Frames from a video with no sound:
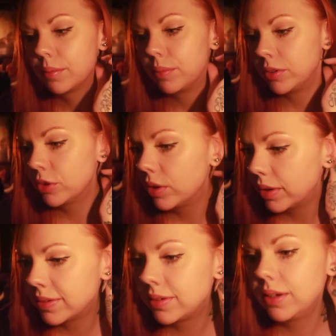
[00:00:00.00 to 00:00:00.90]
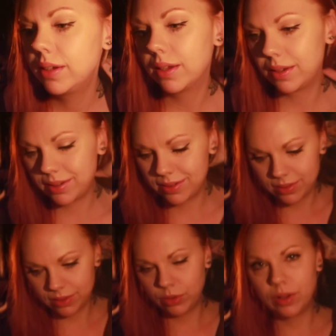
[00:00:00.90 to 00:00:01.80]
But you're not seeing it.
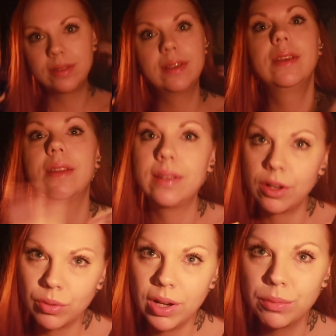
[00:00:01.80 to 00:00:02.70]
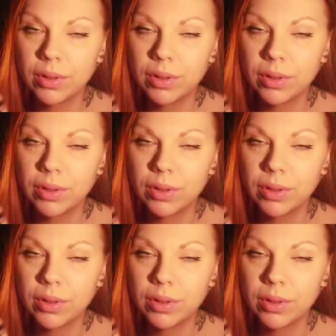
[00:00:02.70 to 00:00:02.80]
You're not seeing it that way